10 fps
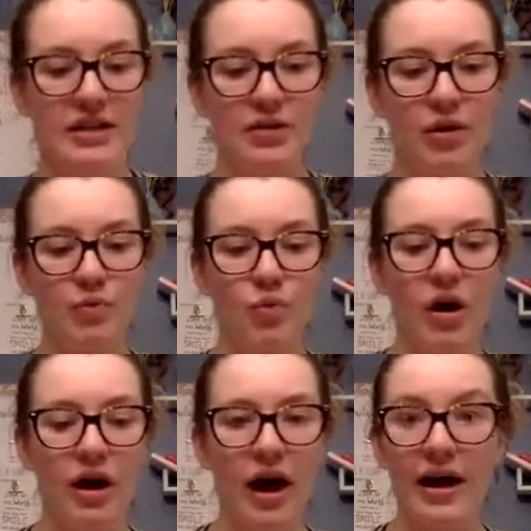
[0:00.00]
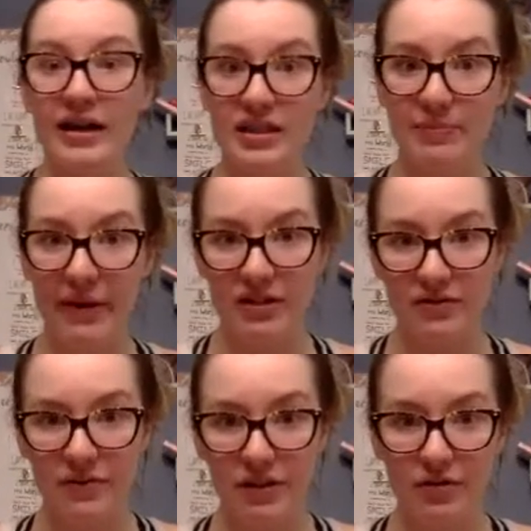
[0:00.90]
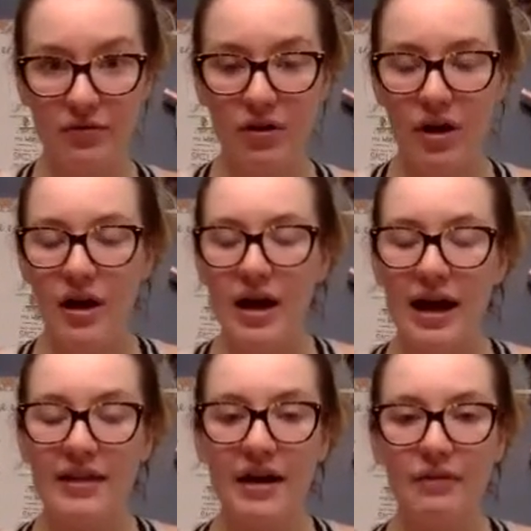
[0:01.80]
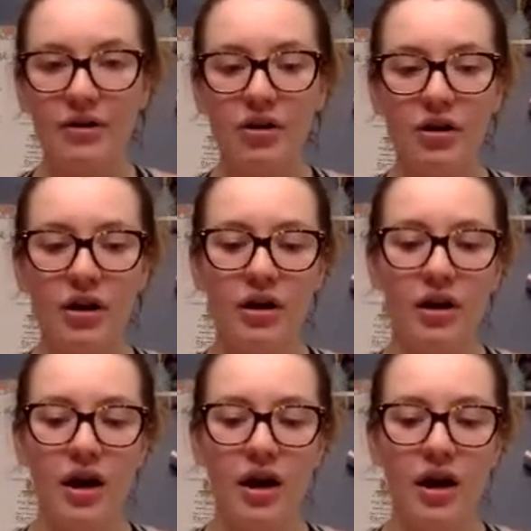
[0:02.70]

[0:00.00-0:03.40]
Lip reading: and what I expect of you in that regard.